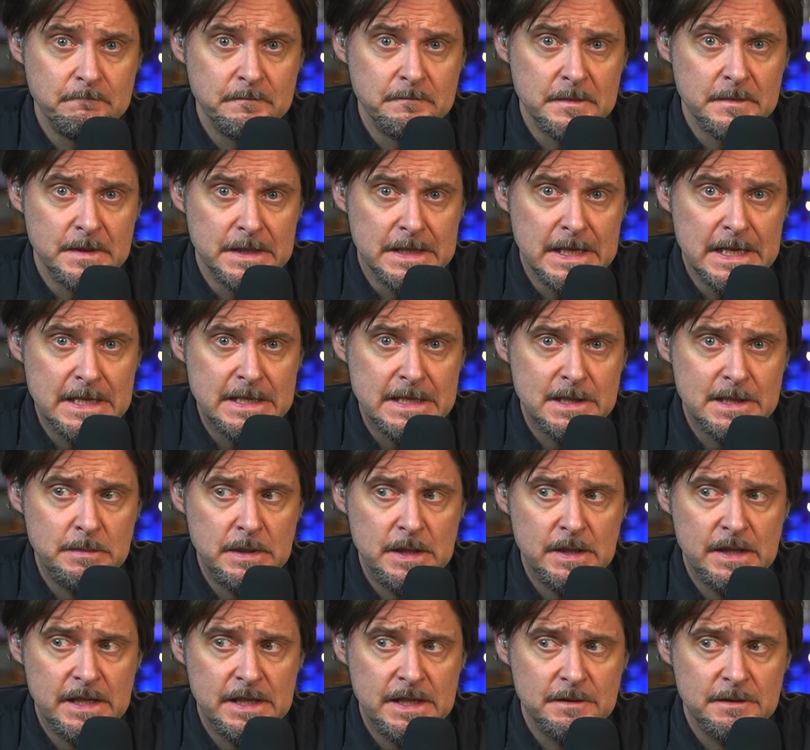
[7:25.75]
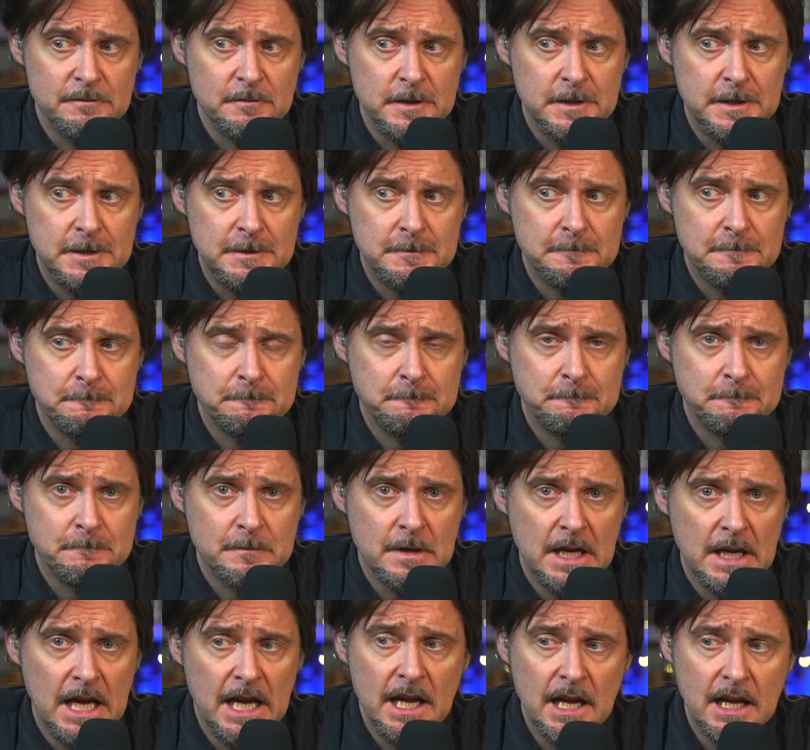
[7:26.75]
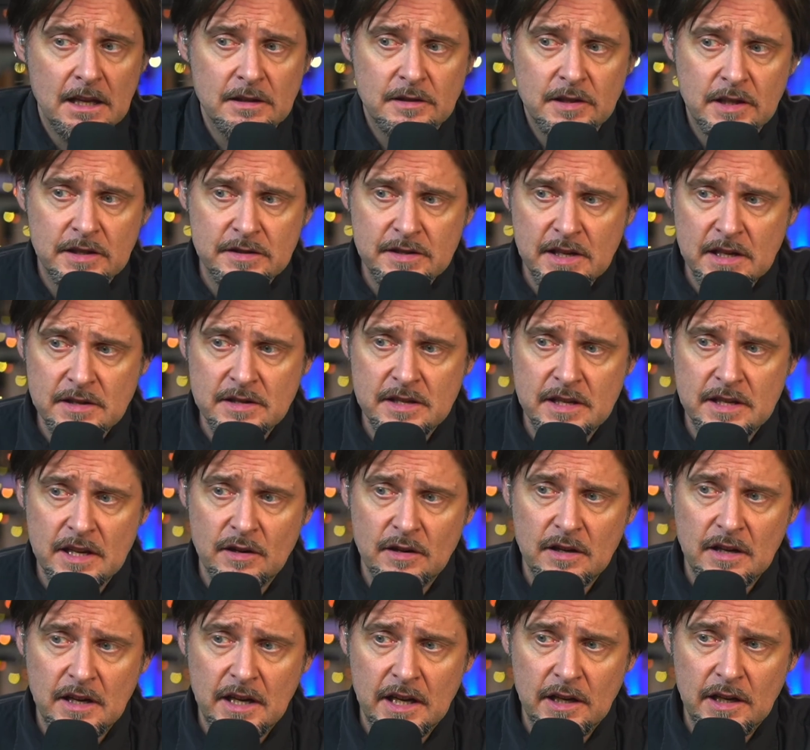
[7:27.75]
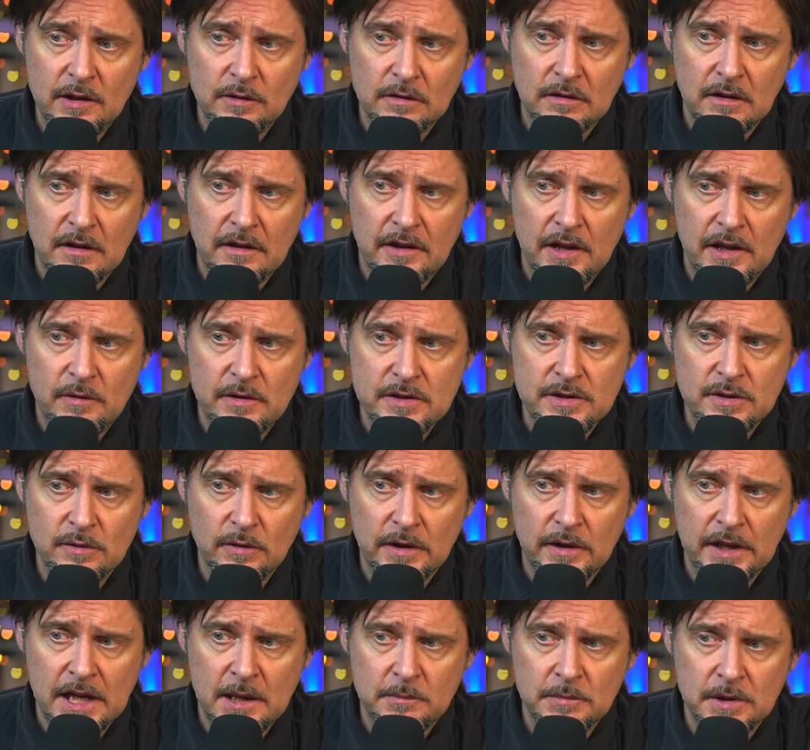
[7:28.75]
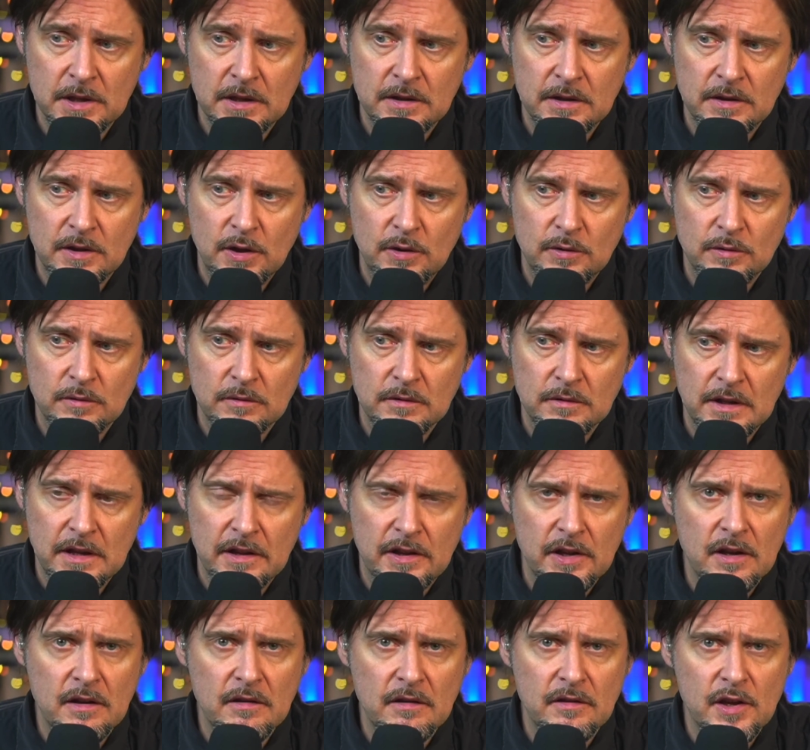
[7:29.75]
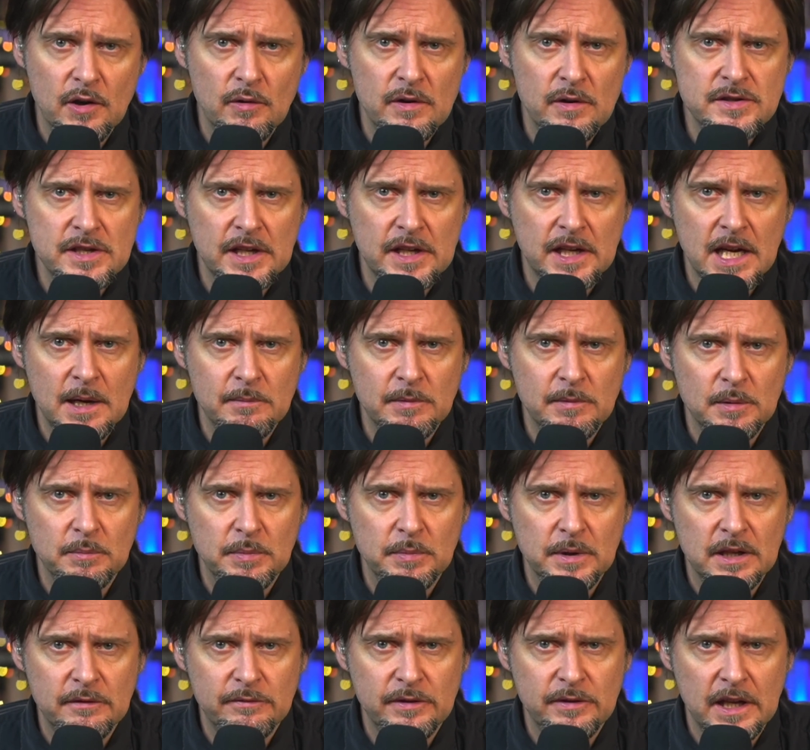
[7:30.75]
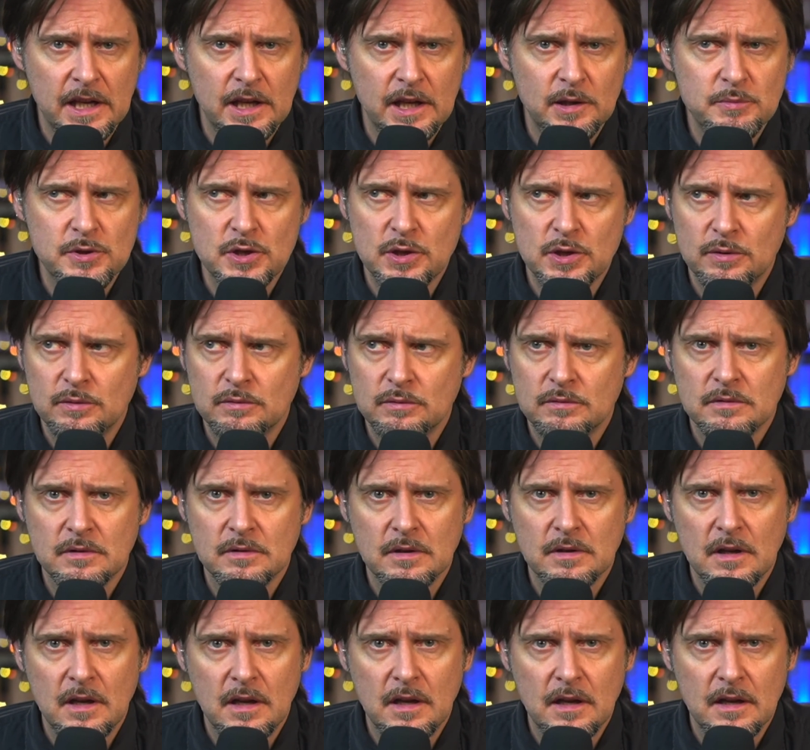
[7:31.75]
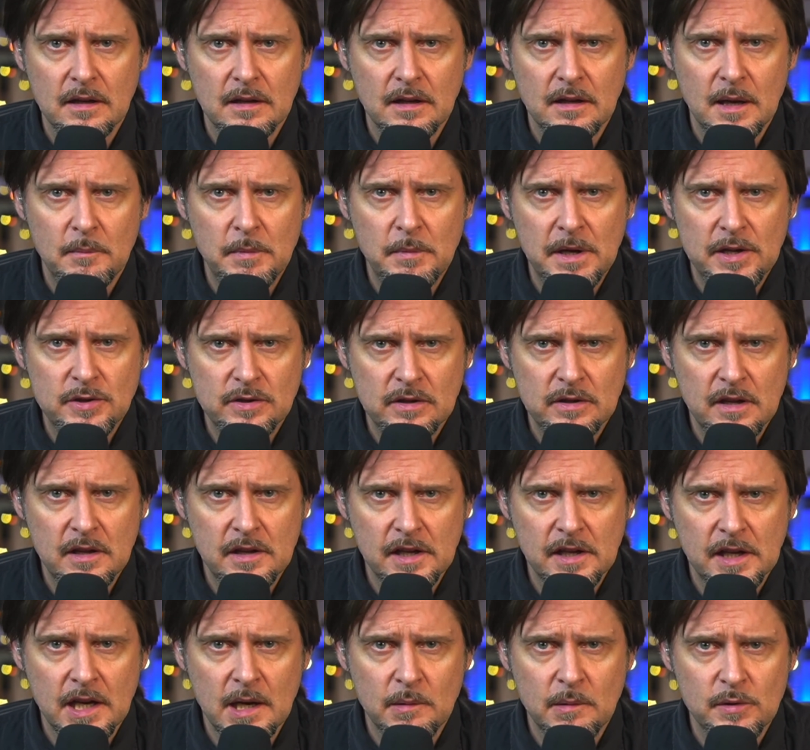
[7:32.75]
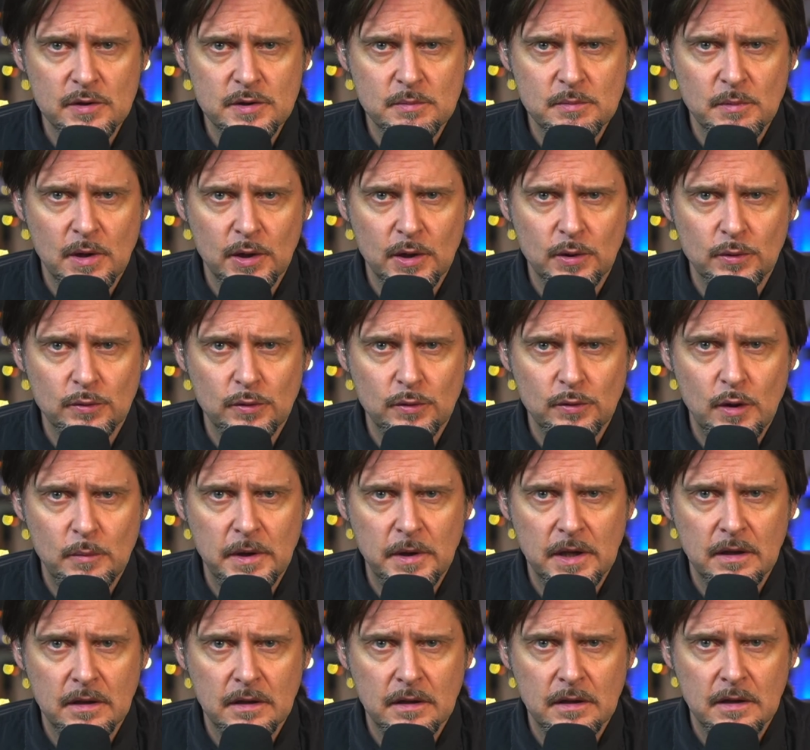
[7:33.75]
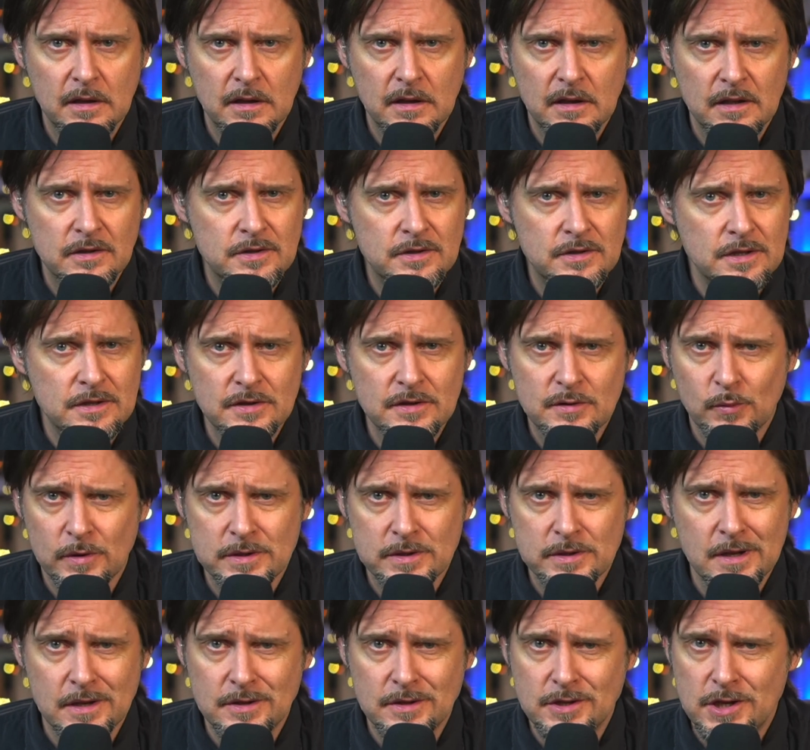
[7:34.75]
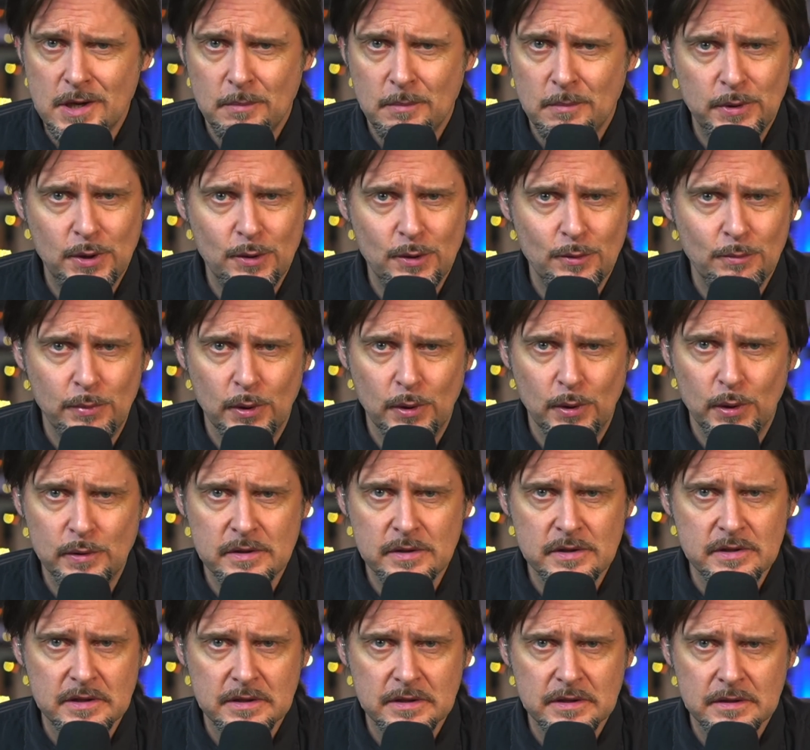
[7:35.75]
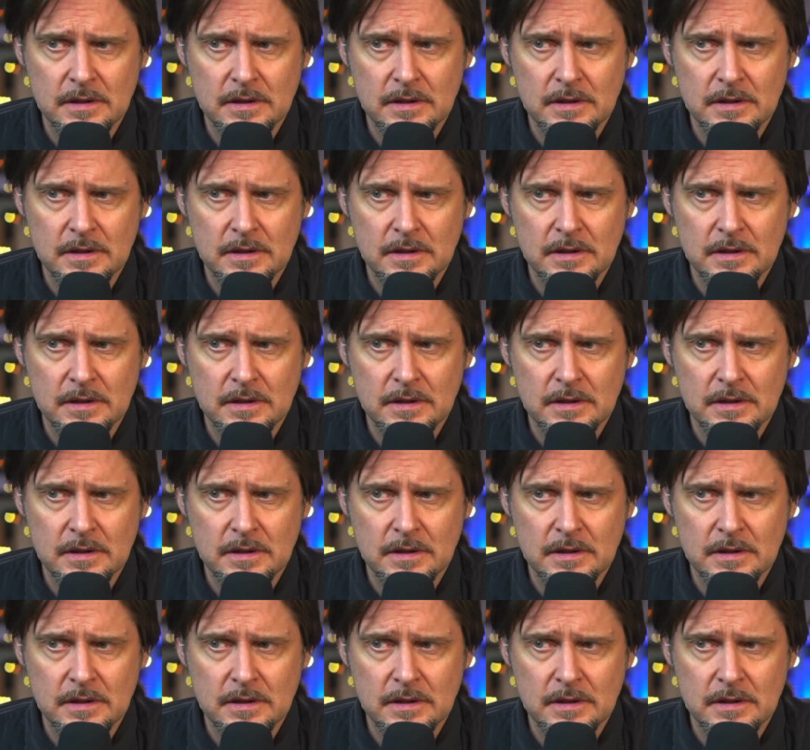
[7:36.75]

That's about it, really. It says here, Neil, there is no camera. No, there is a camera, but if it helps you, imagine that the camera is Margot Robbie and she just wants to jump your bones.